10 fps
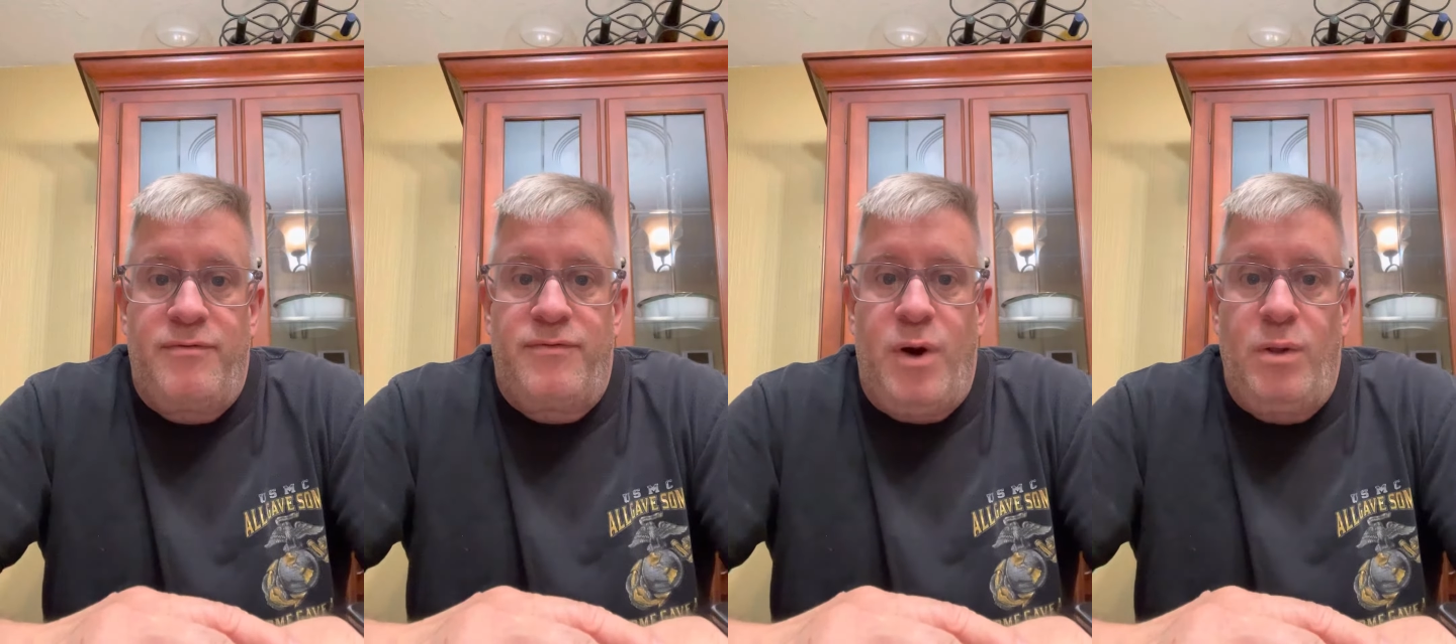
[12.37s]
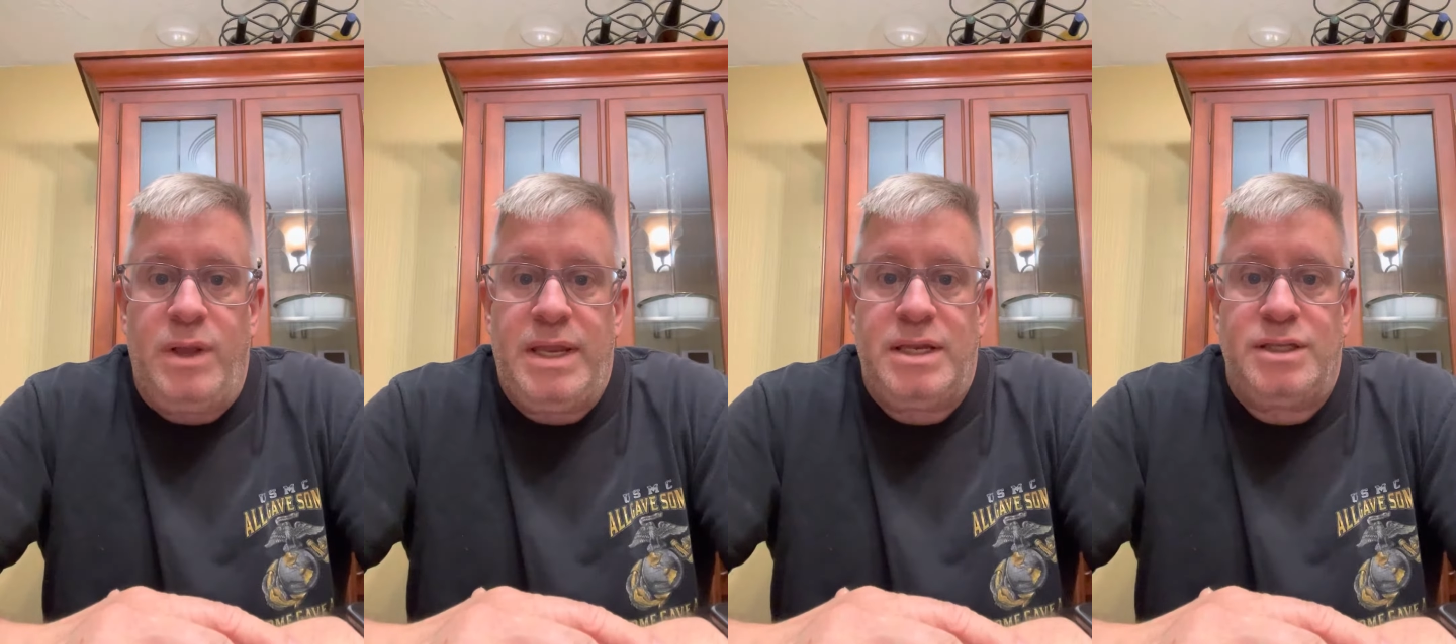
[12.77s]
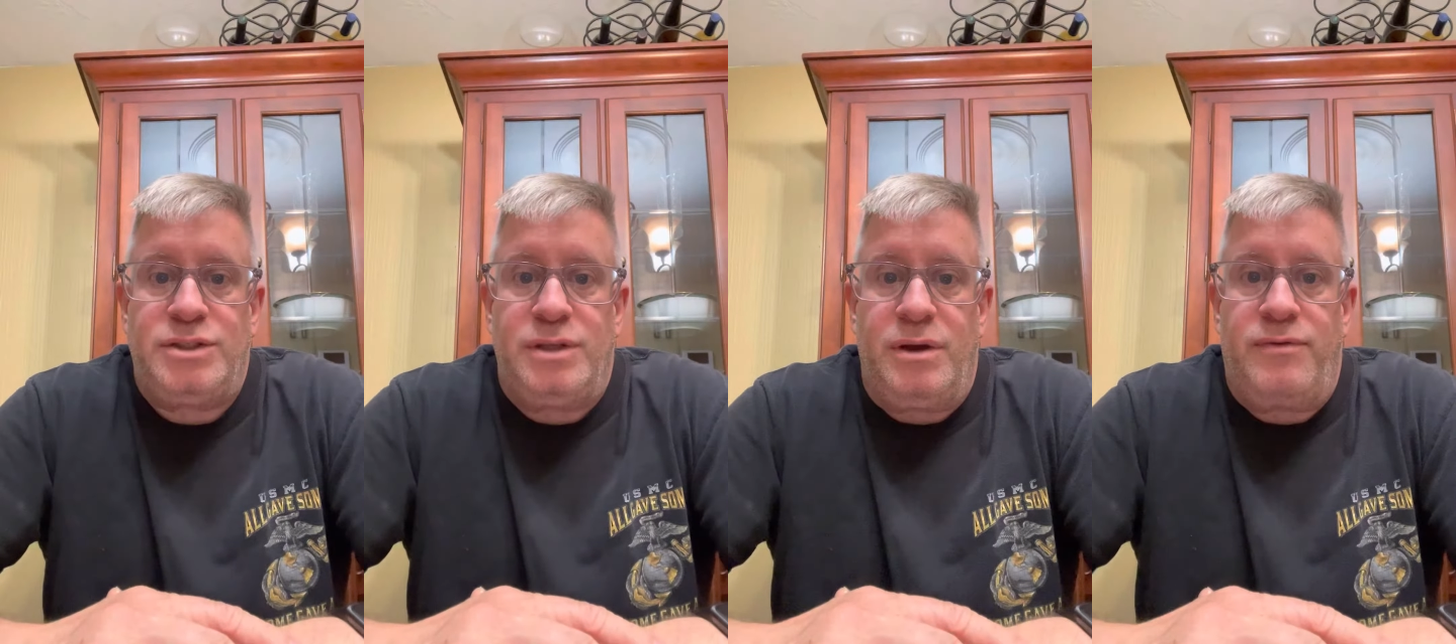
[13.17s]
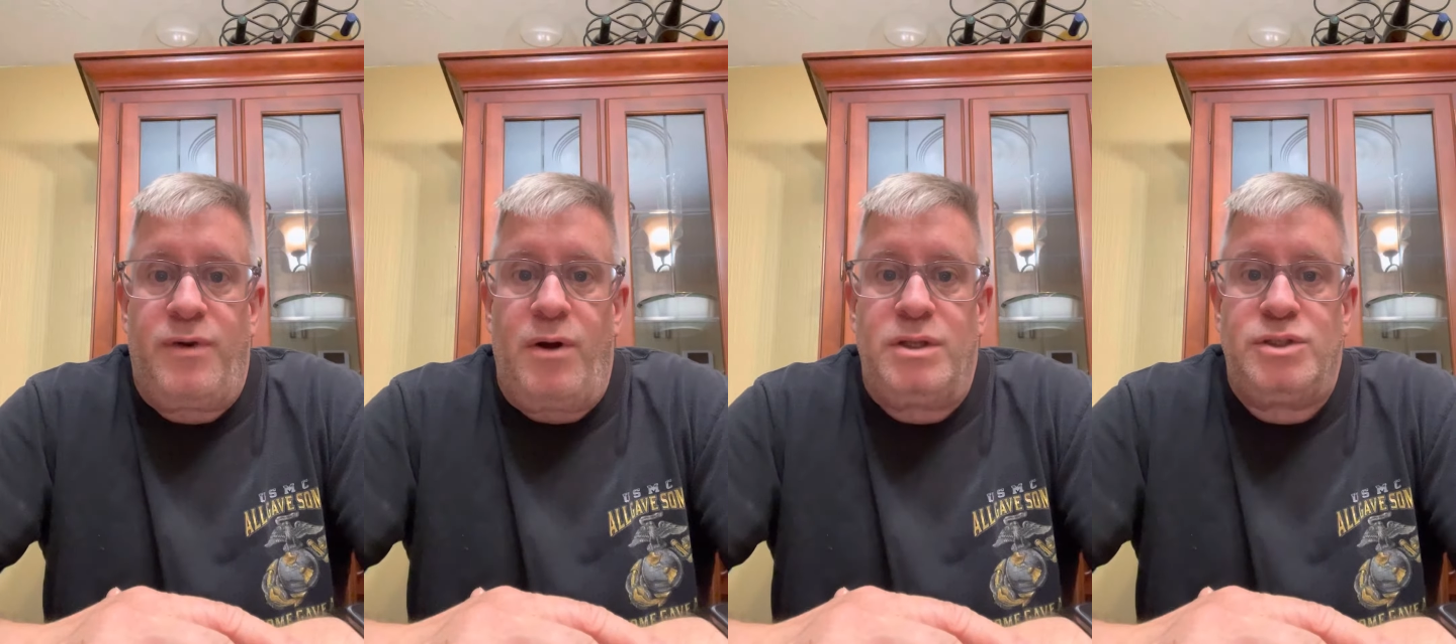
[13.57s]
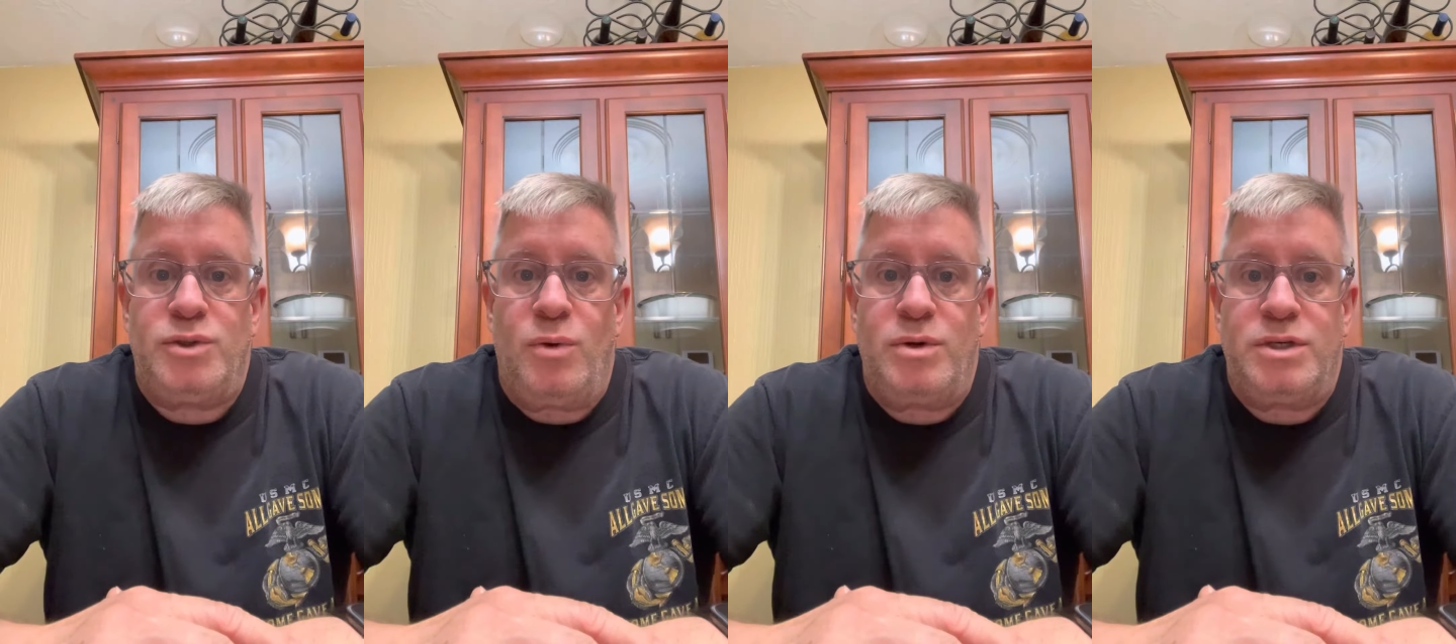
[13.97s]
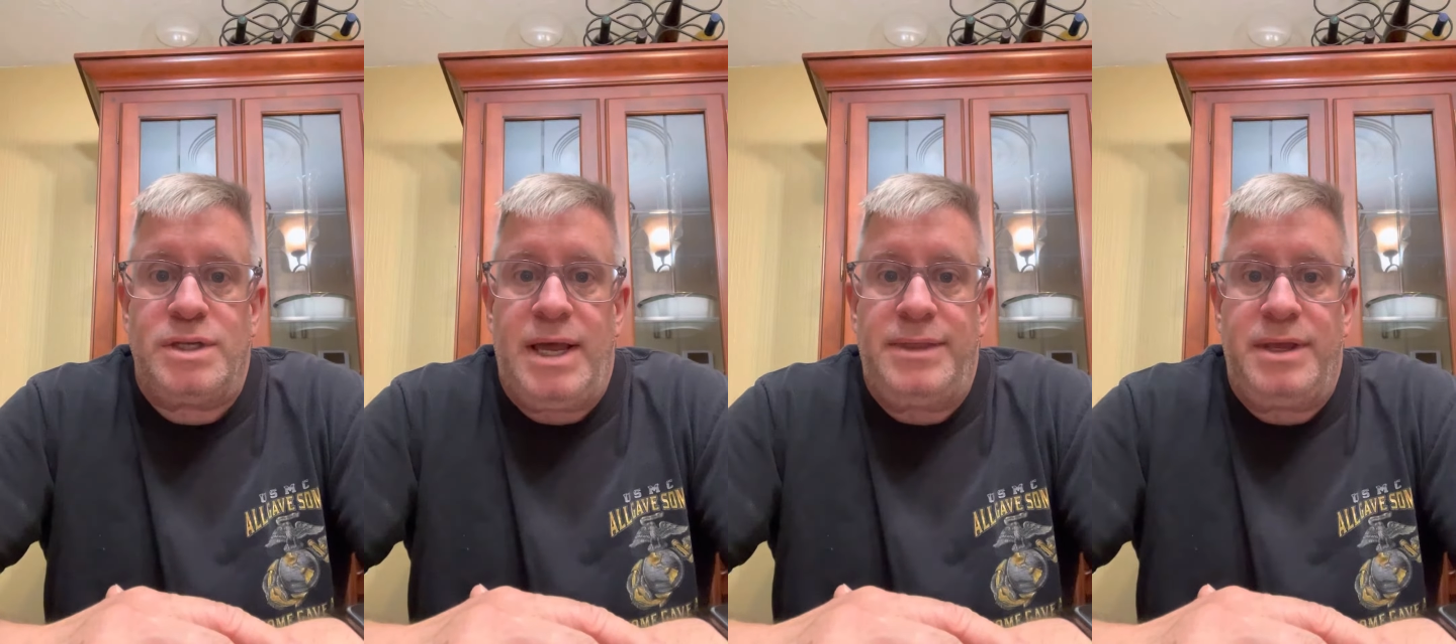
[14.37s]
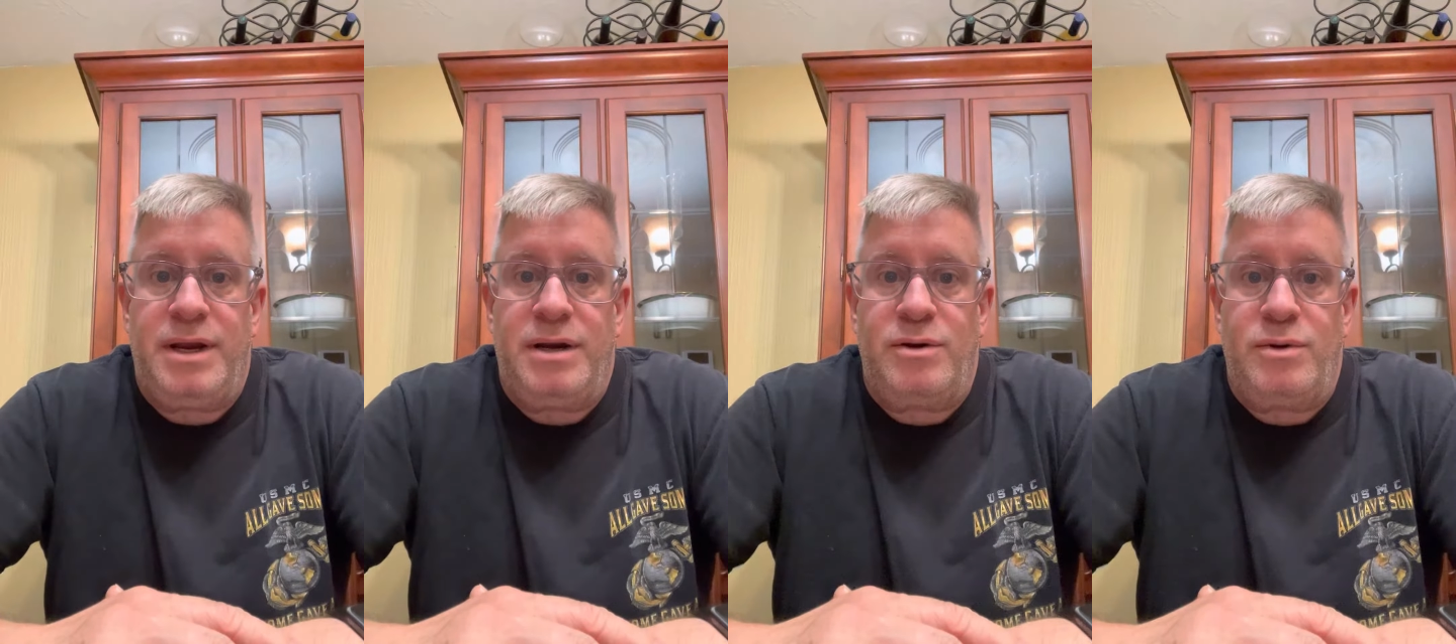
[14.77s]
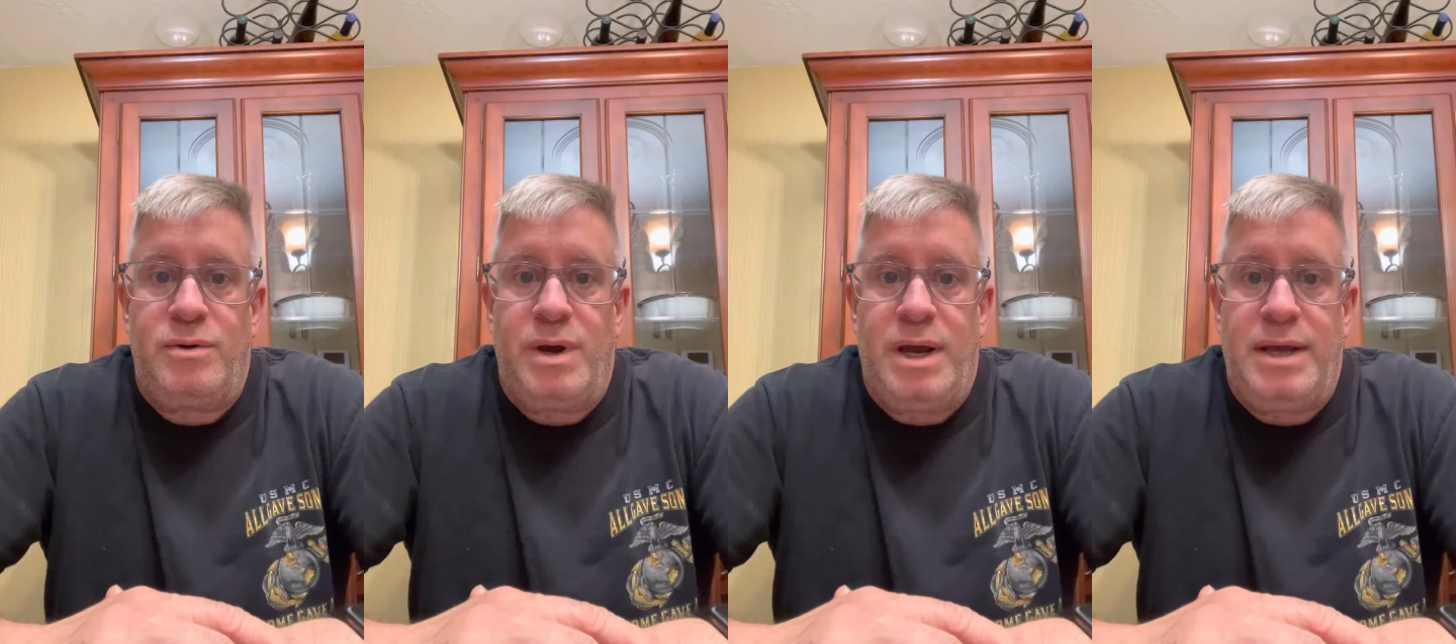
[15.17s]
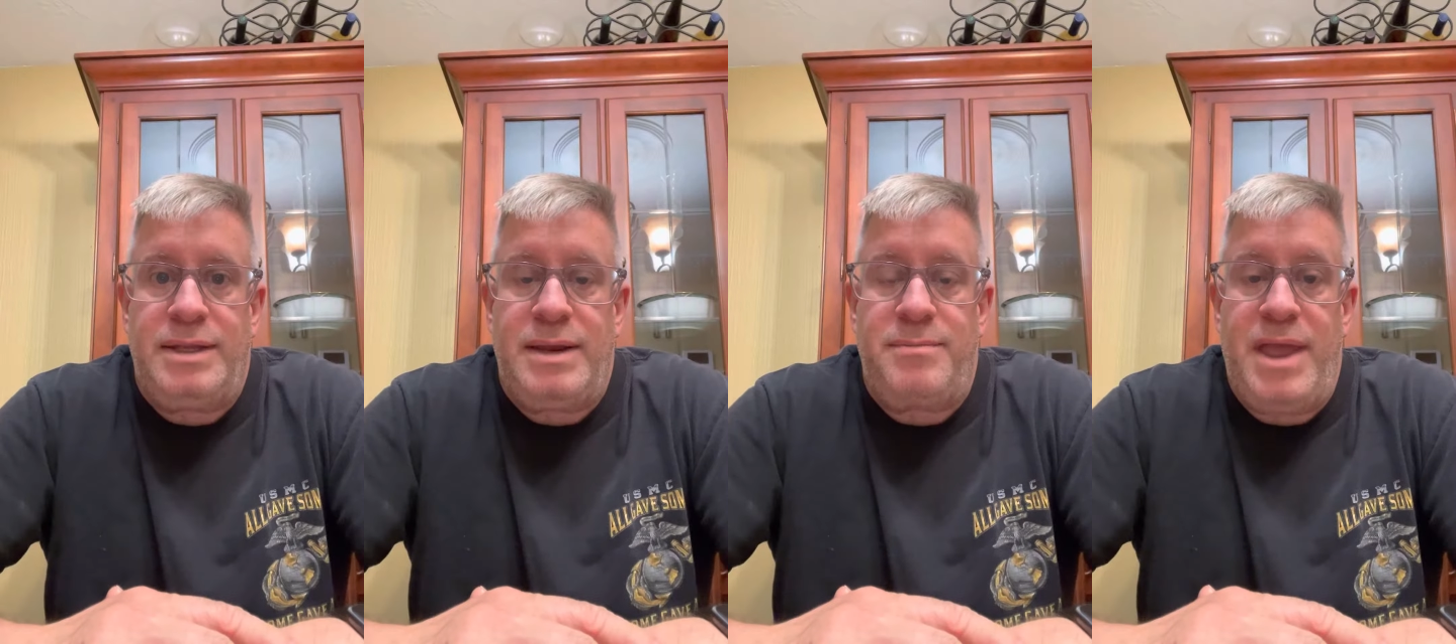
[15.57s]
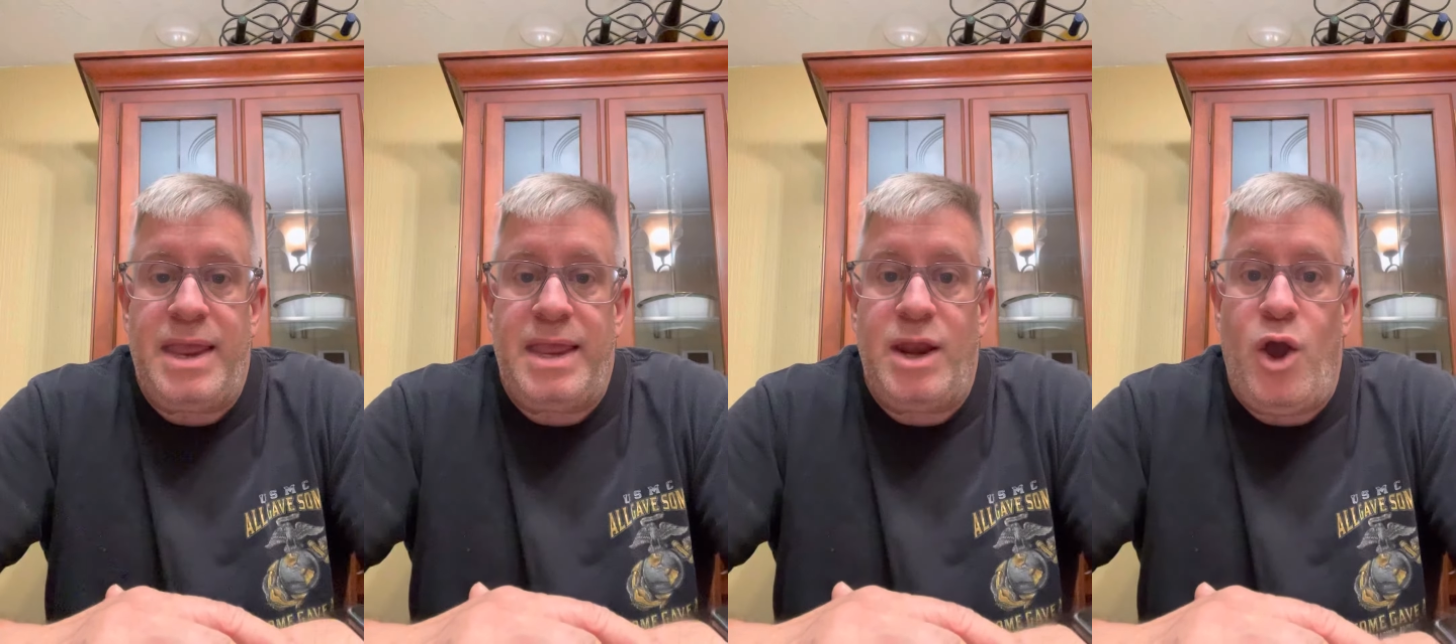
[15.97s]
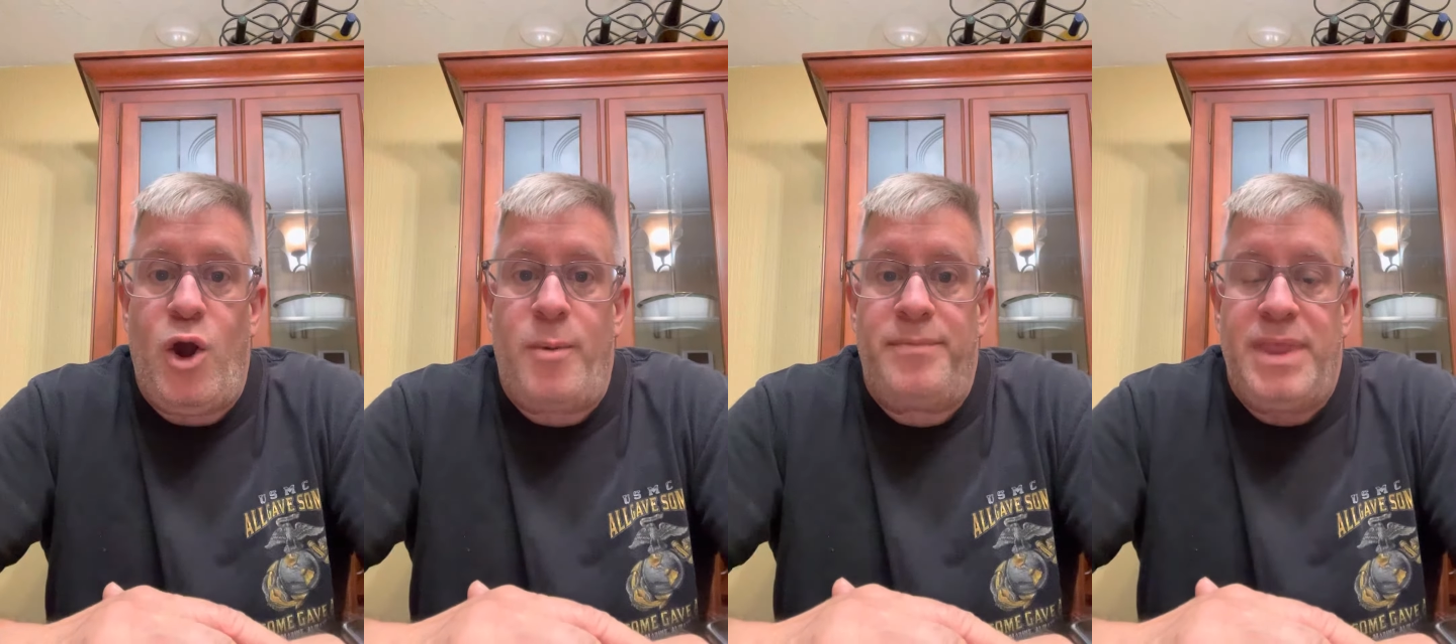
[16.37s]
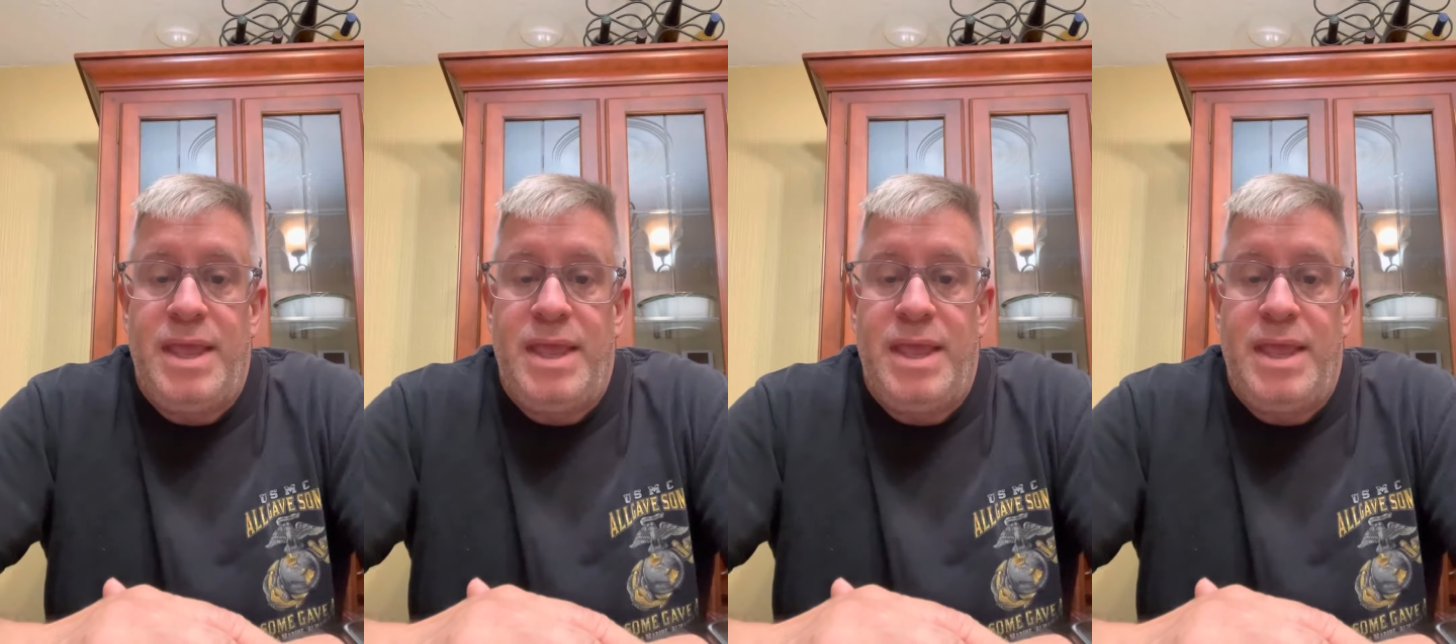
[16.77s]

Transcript: fallen soldiers out there who didn't make it home.